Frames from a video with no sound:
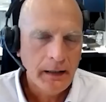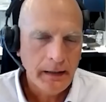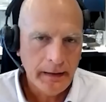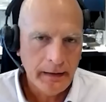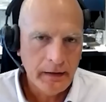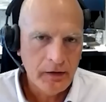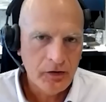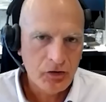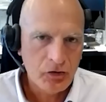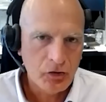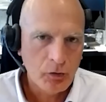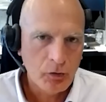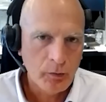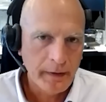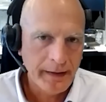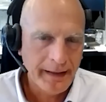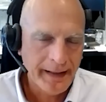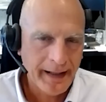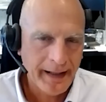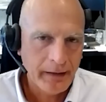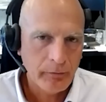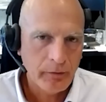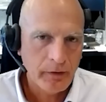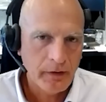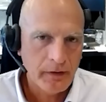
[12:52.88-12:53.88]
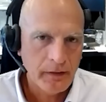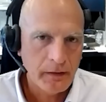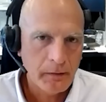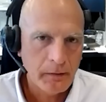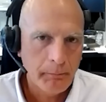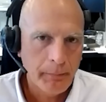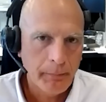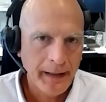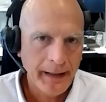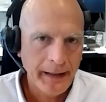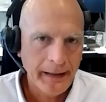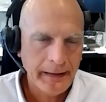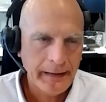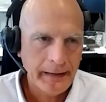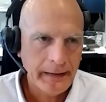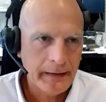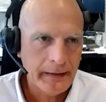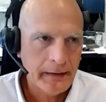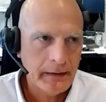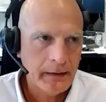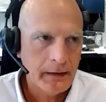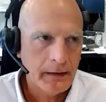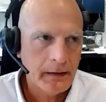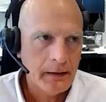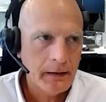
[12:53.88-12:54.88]
issue we had with the
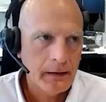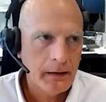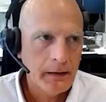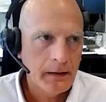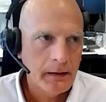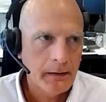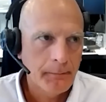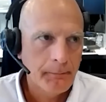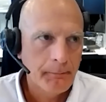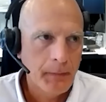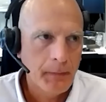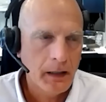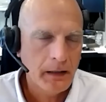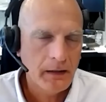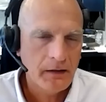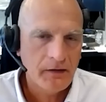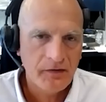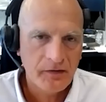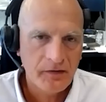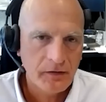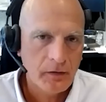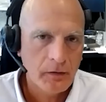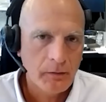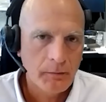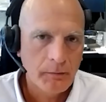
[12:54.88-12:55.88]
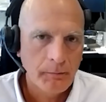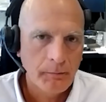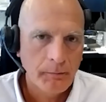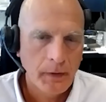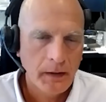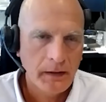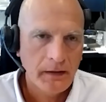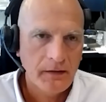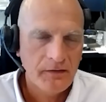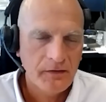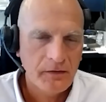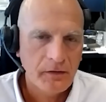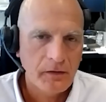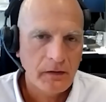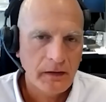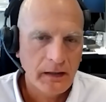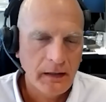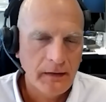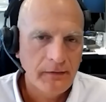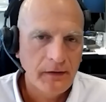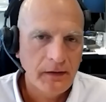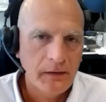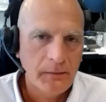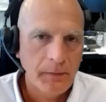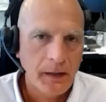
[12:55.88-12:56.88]
banking money still
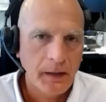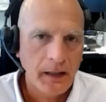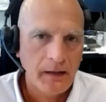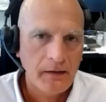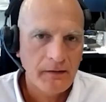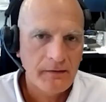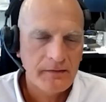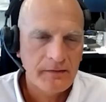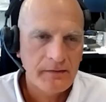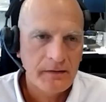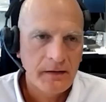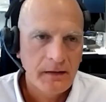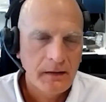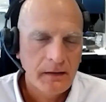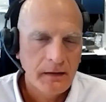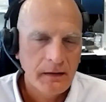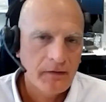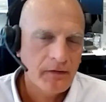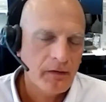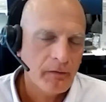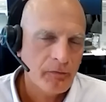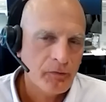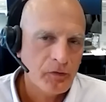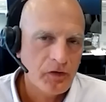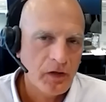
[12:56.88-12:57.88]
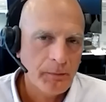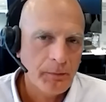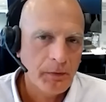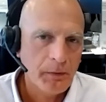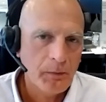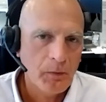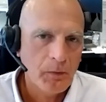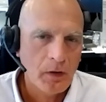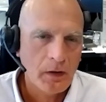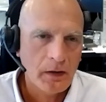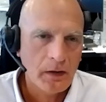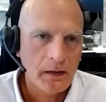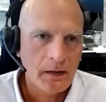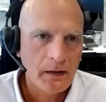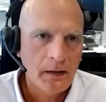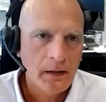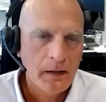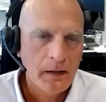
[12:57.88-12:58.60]
leaving banks, except for JP Morgan,